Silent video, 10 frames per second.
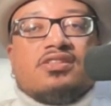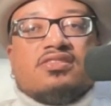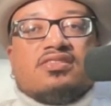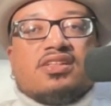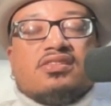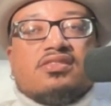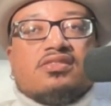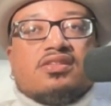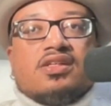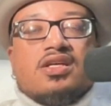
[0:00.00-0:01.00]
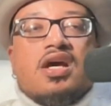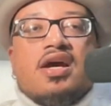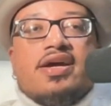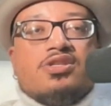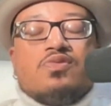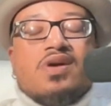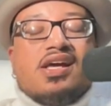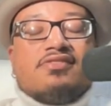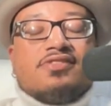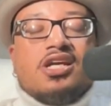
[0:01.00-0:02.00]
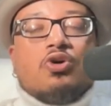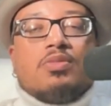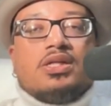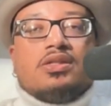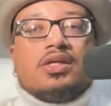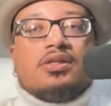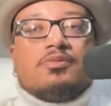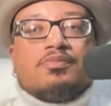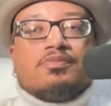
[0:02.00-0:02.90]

and 60 and you have no money?